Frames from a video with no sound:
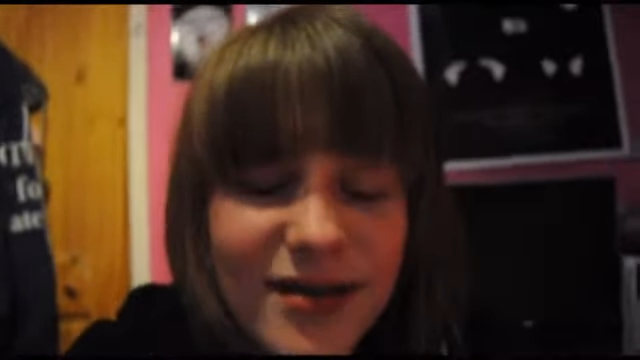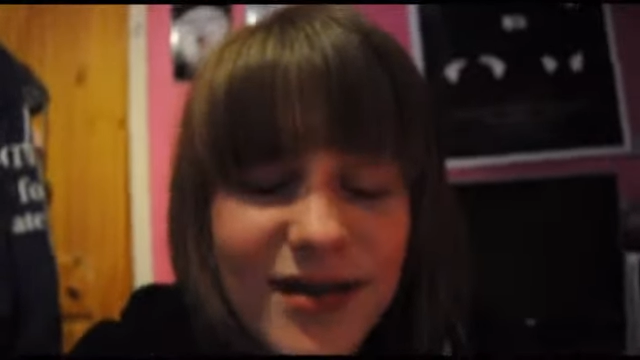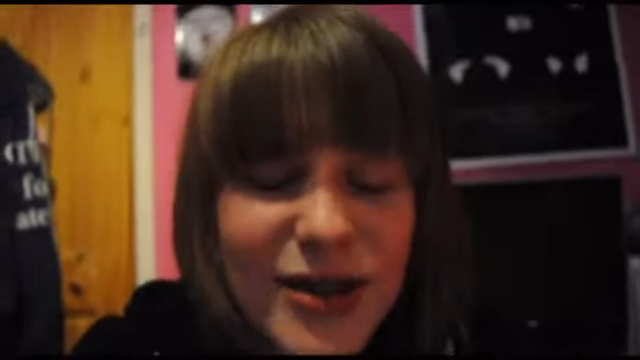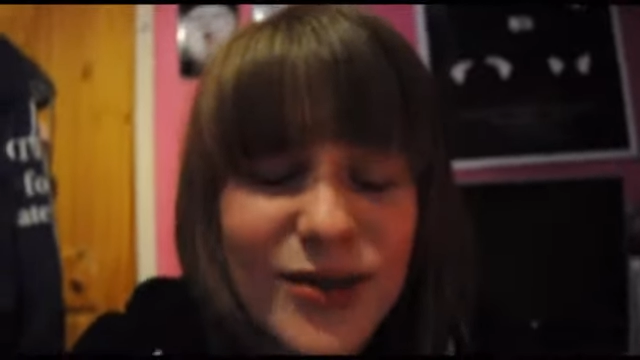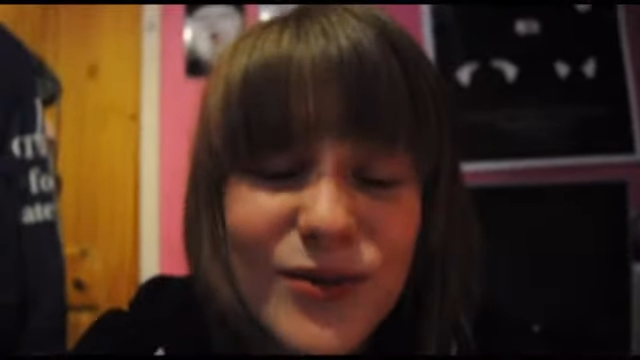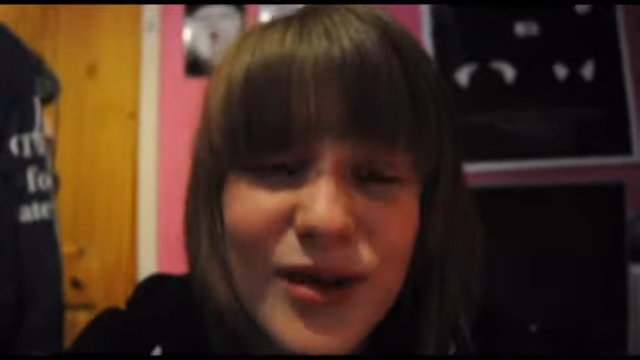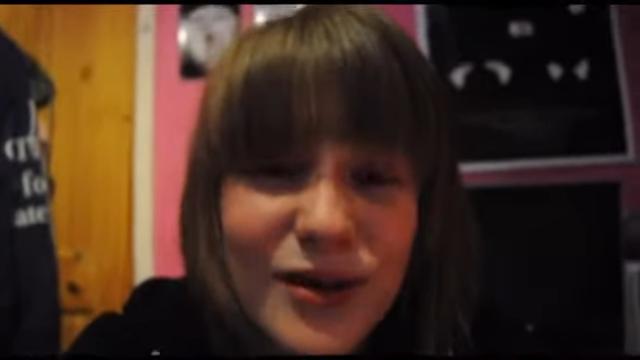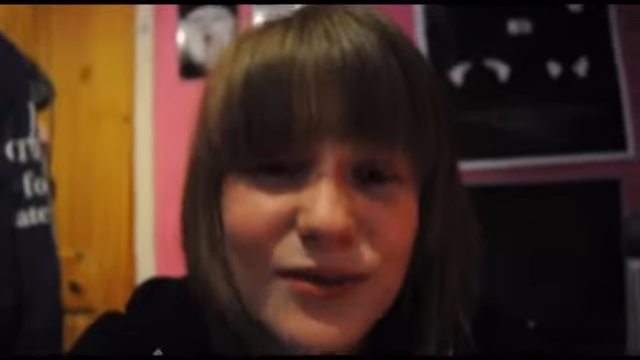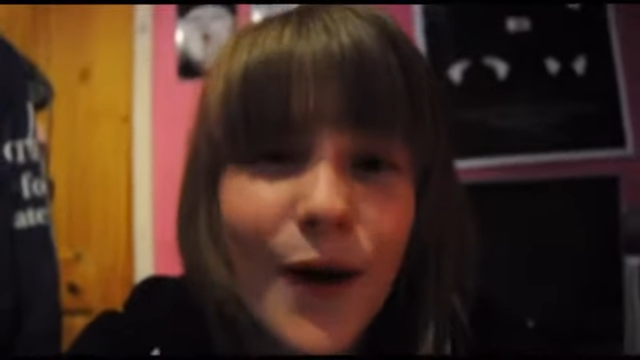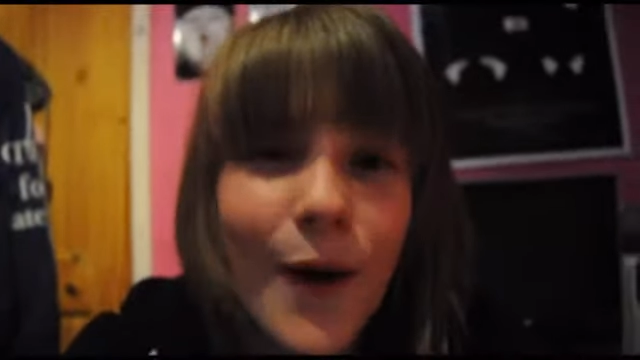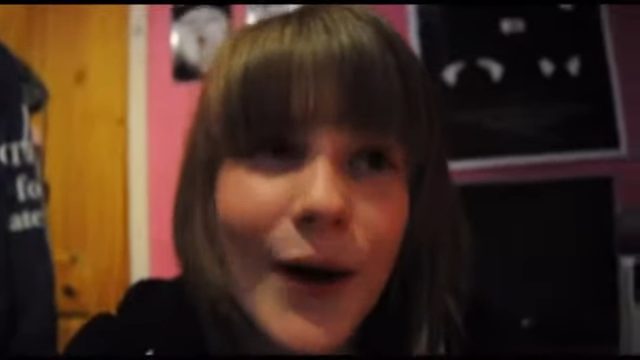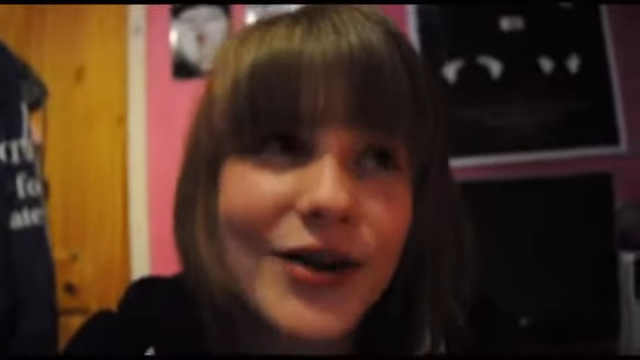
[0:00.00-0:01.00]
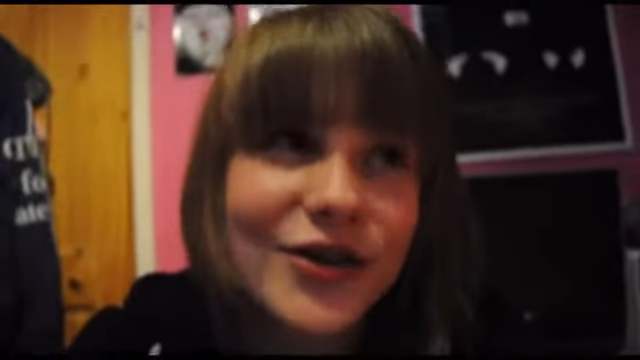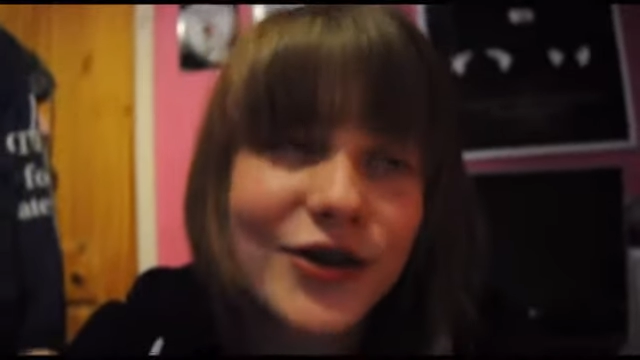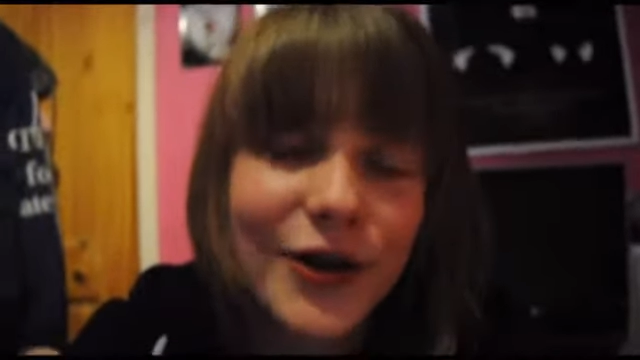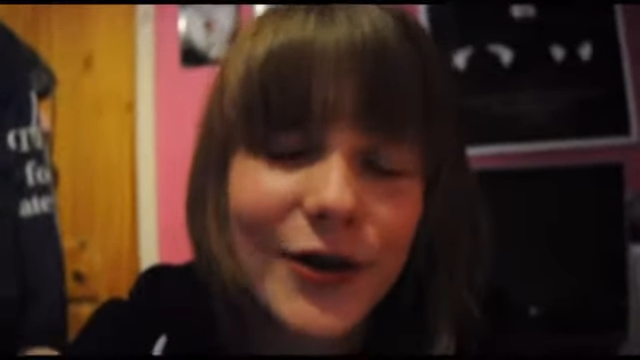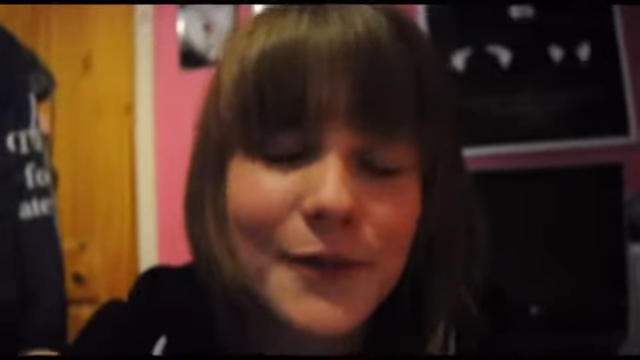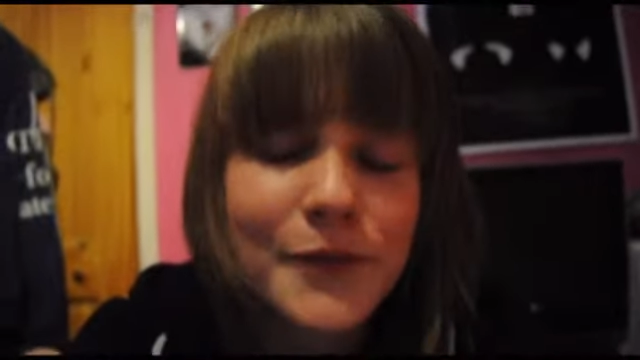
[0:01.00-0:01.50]
I don't know. No, I actually
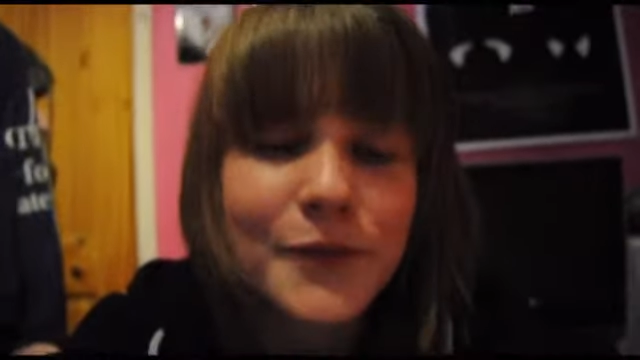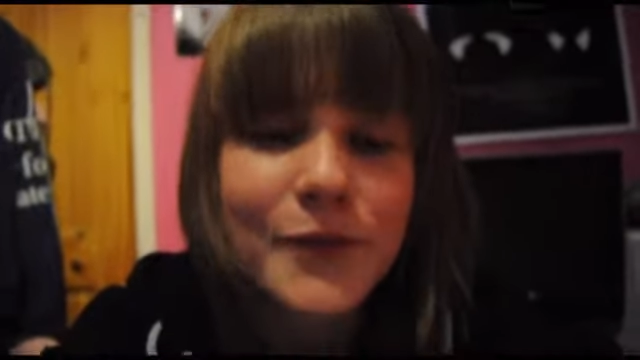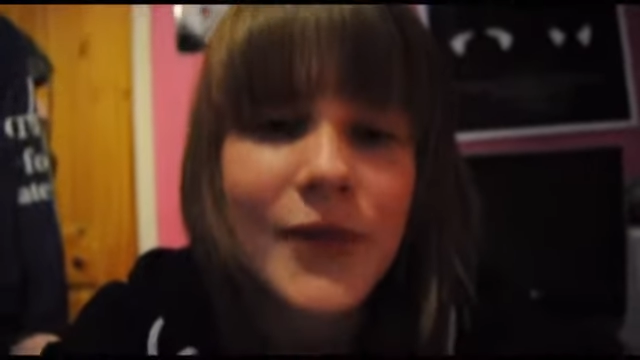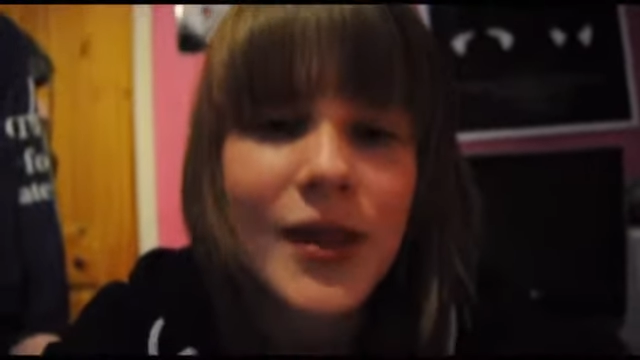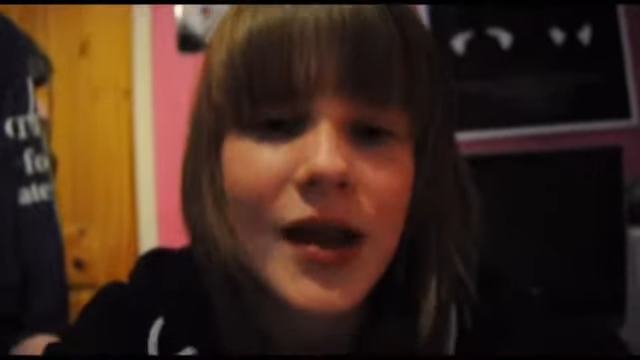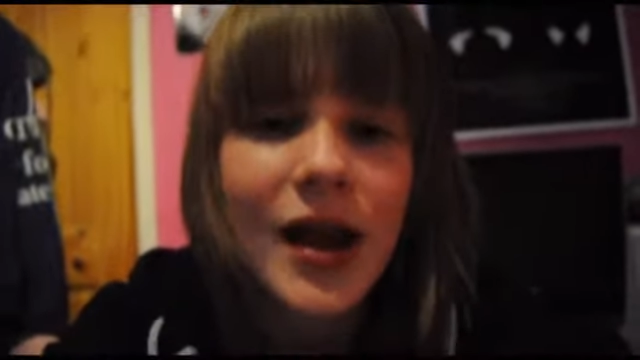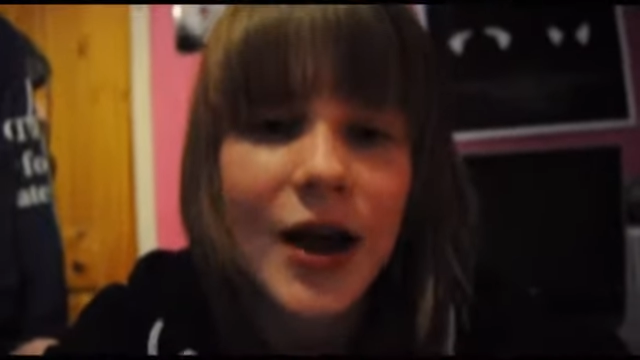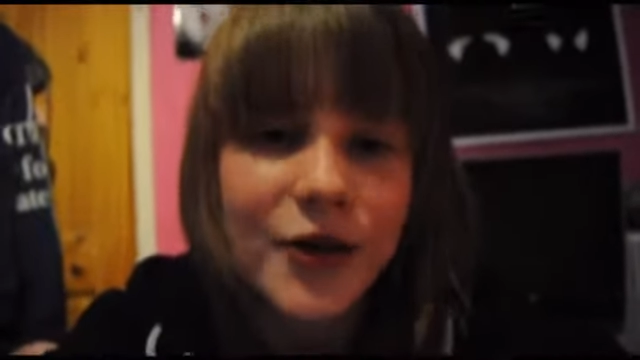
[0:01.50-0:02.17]
do know. I